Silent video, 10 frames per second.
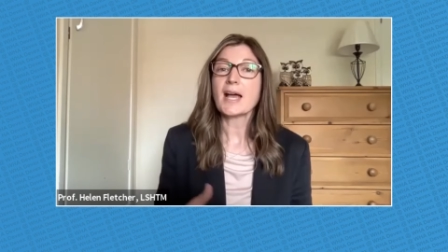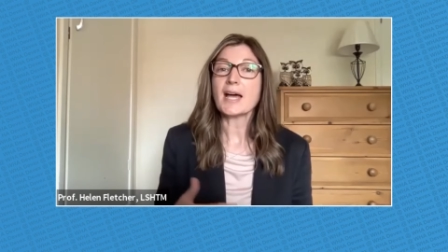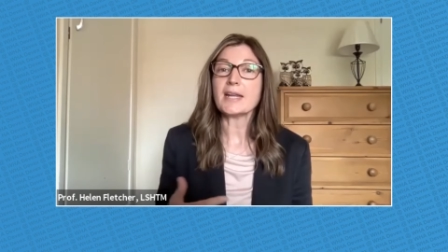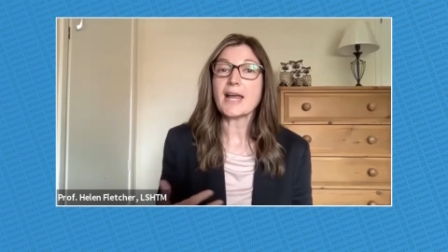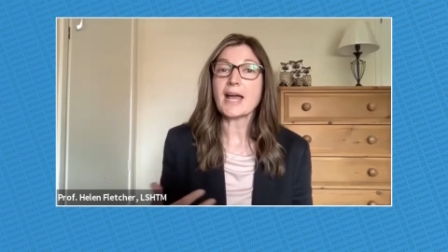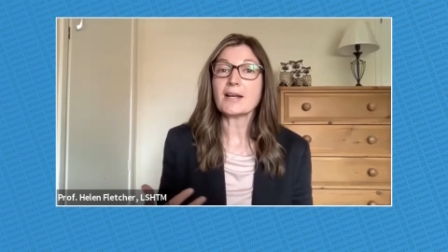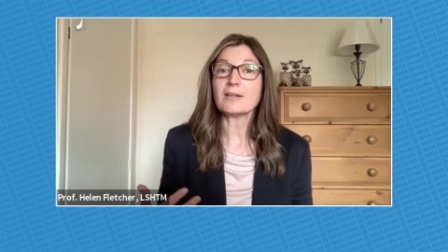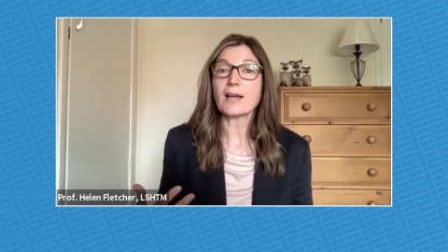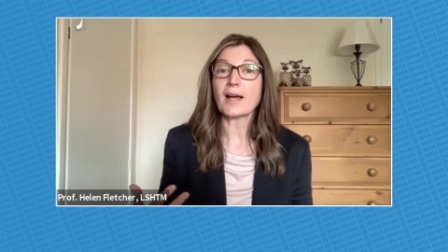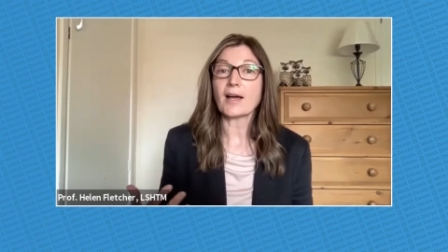And
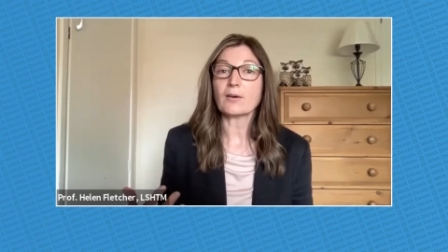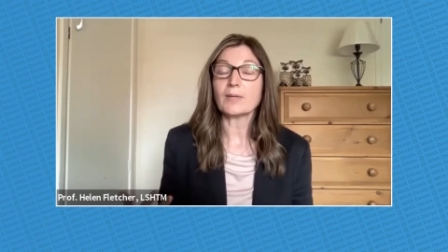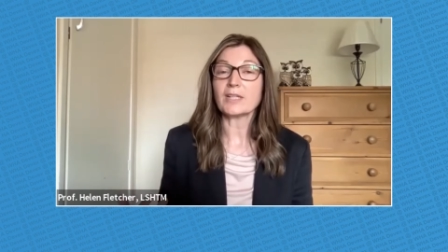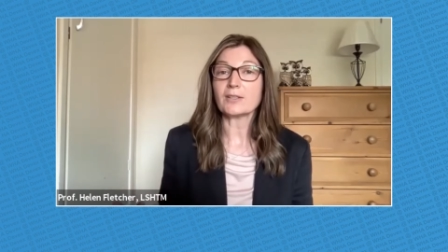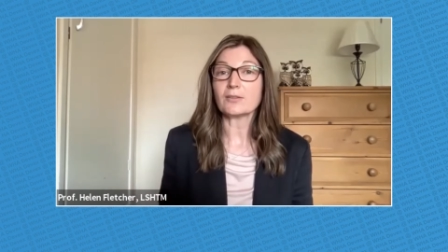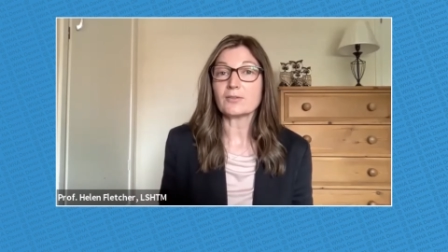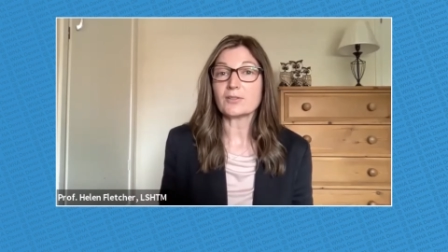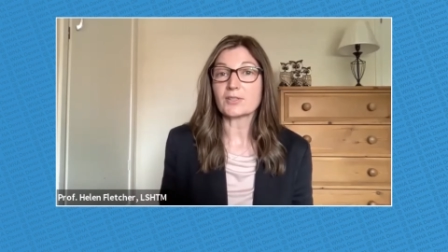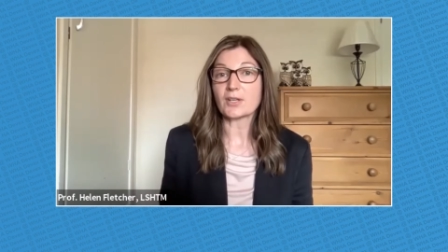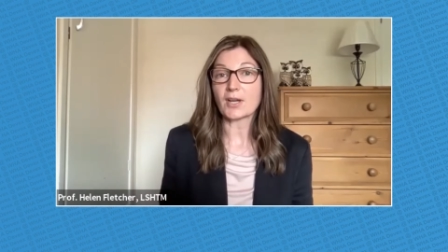then uh, we
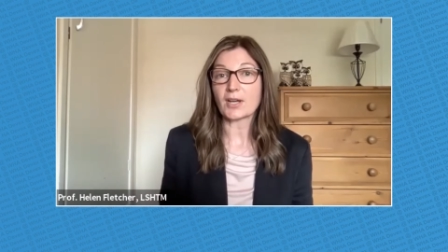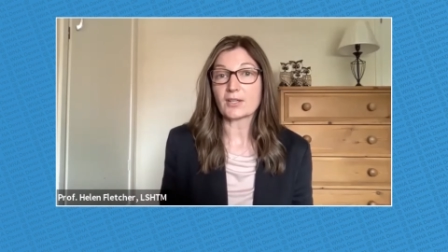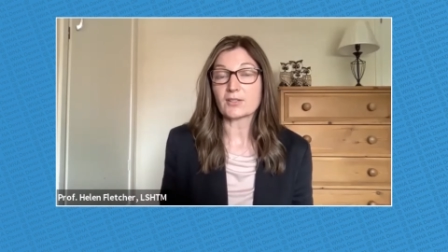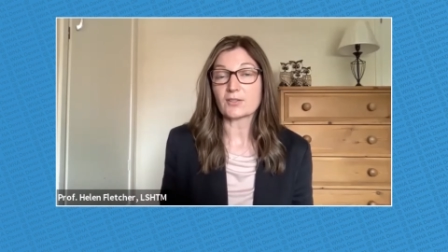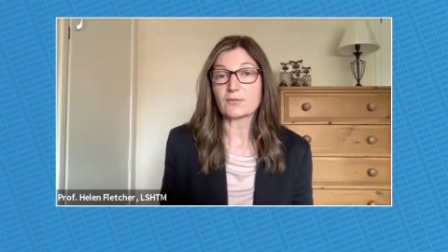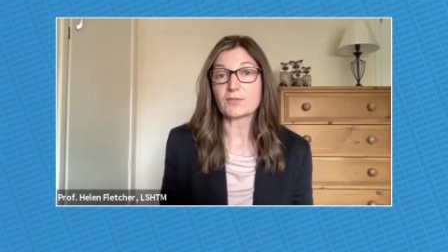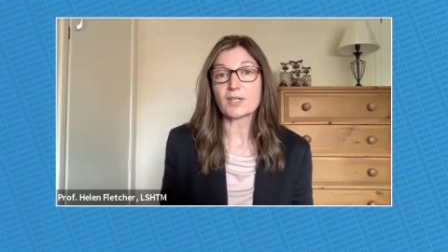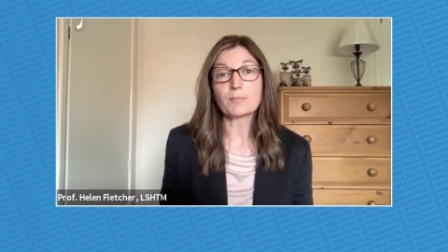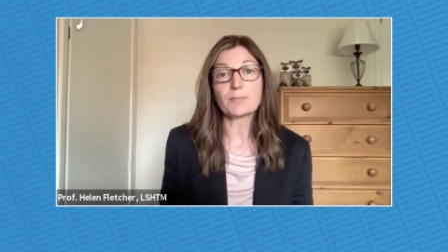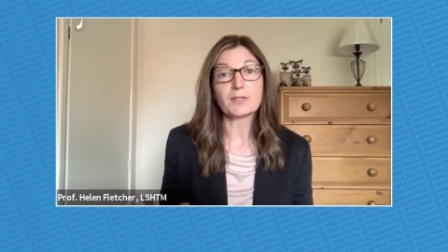used uh, sort of
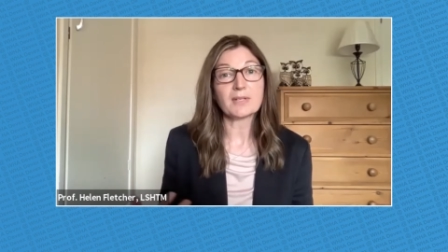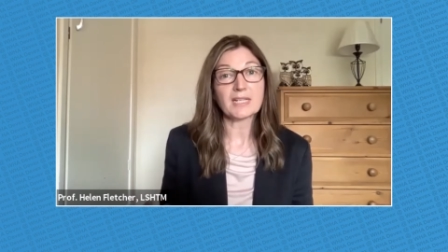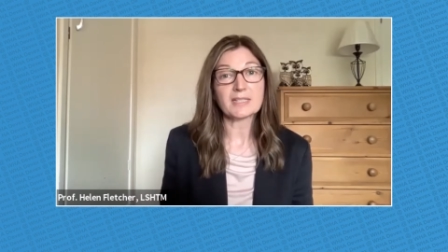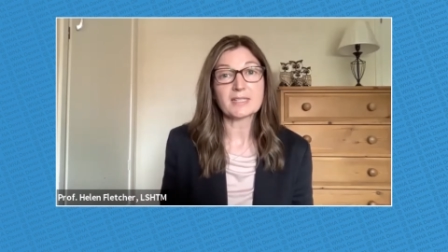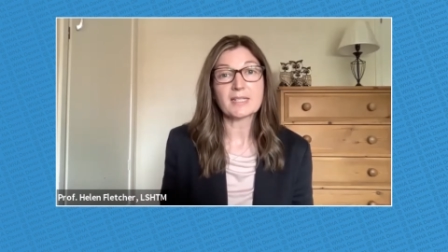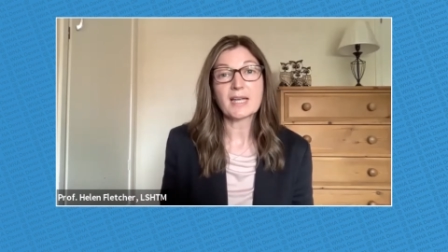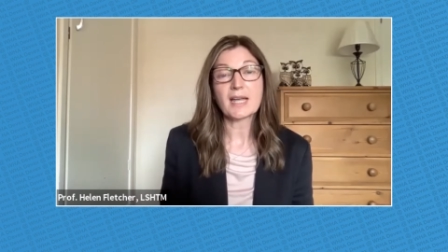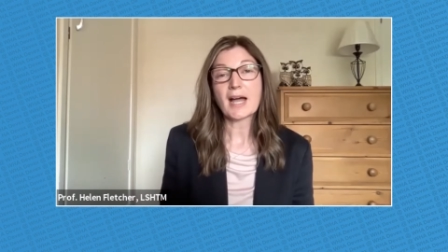subunits